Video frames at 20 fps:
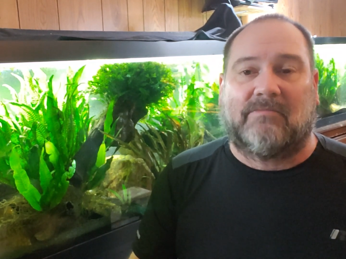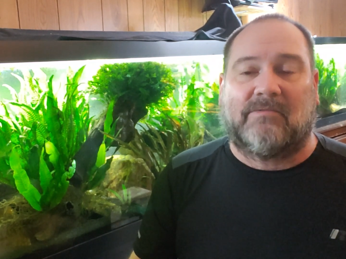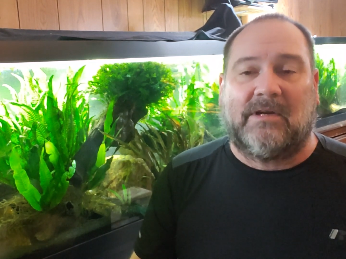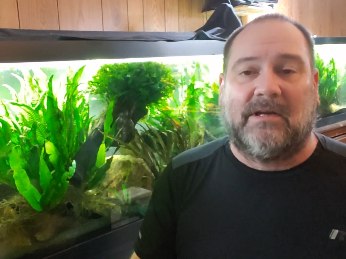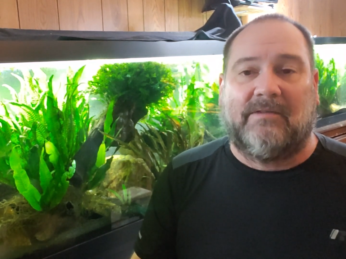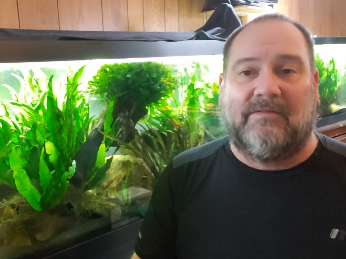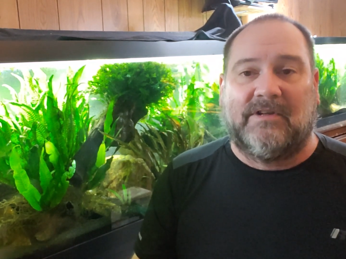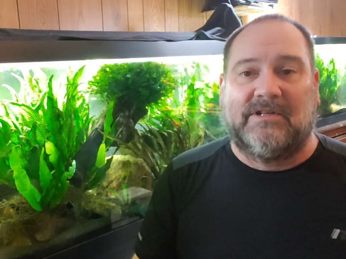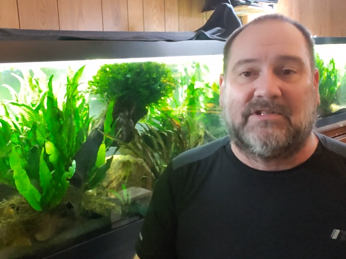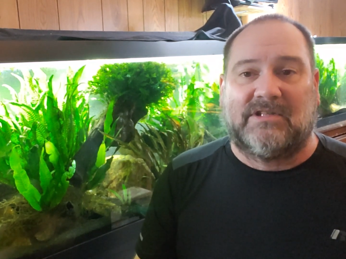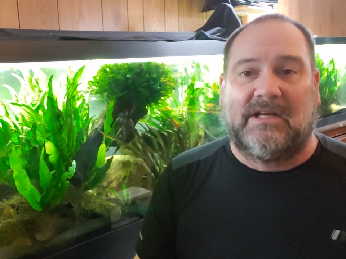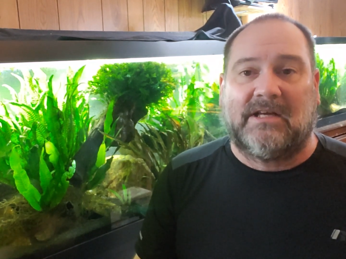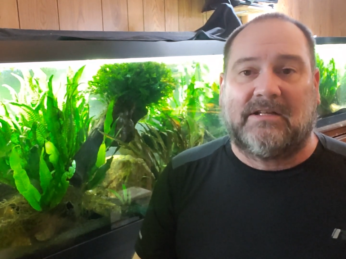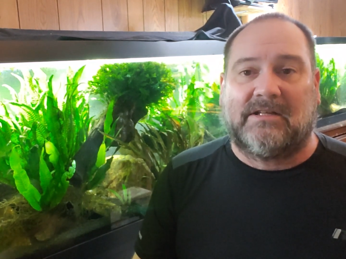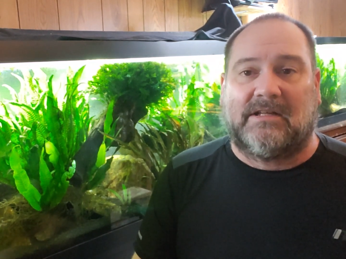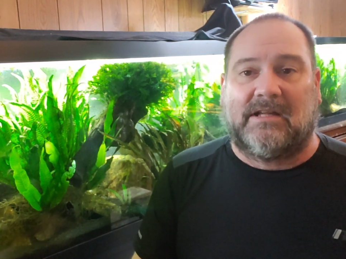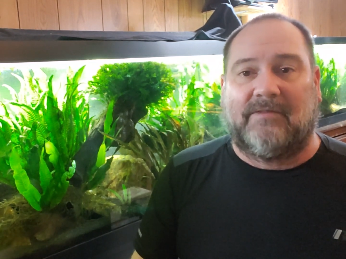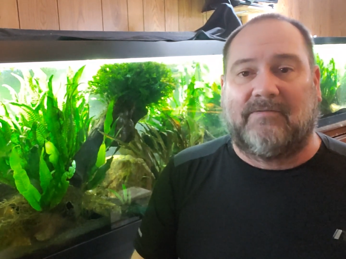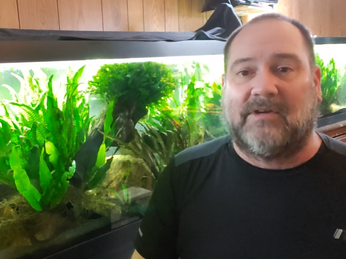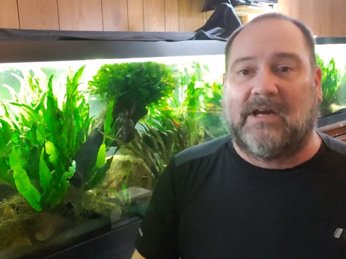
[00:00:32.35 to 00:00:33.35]
rid of this ick that
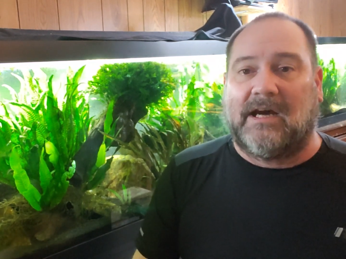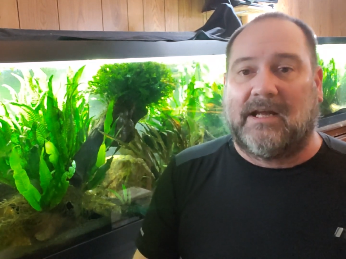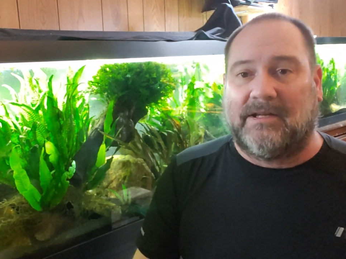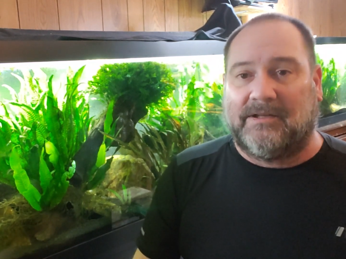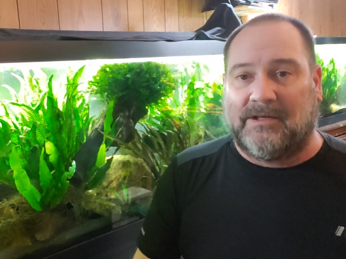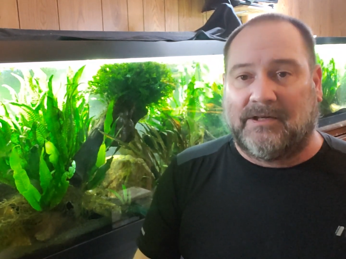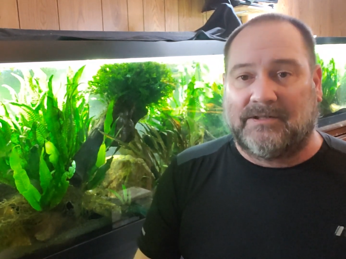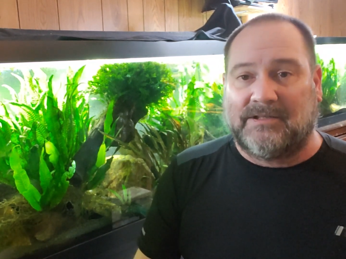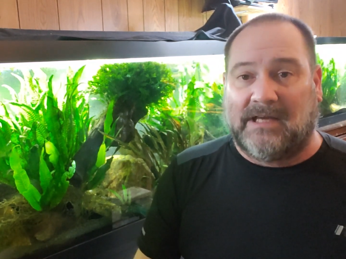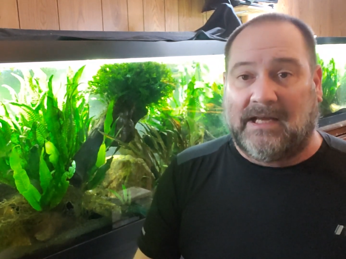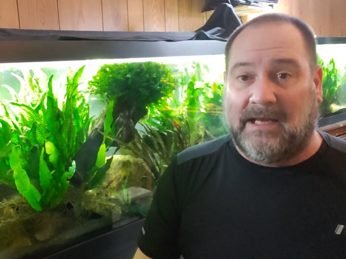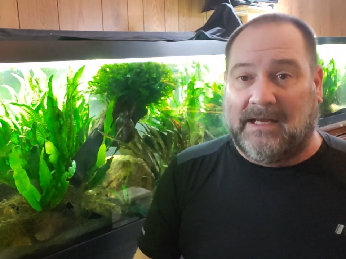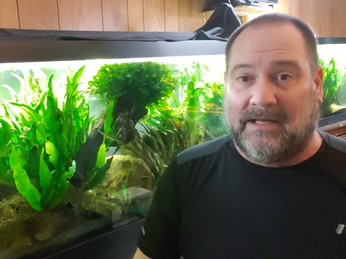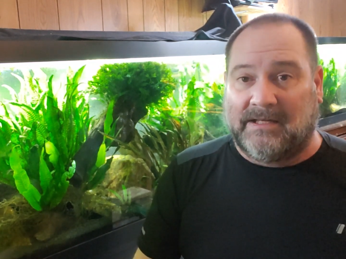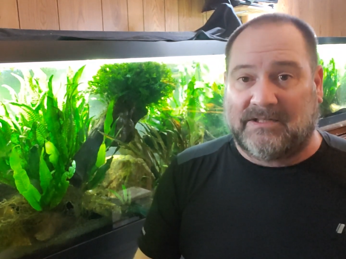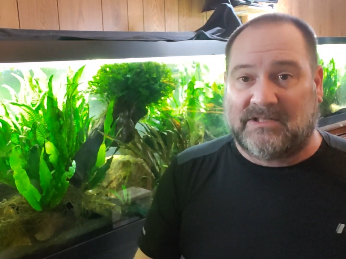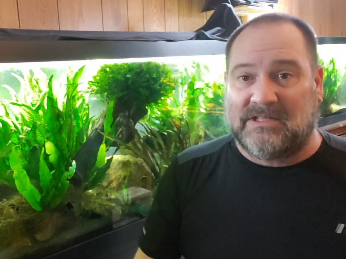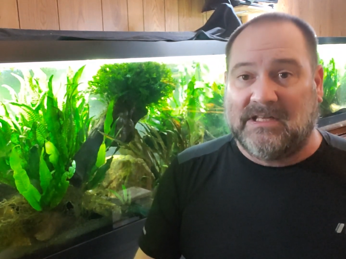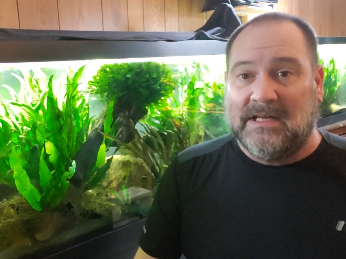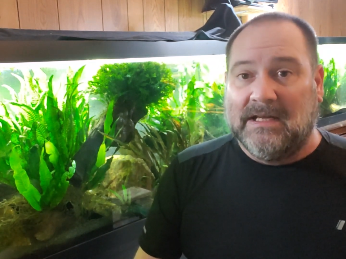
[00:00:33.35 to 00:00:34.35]
they've got in their
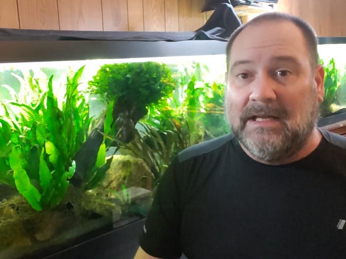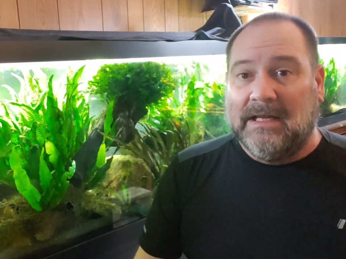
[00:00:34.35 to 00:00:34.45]
tanks.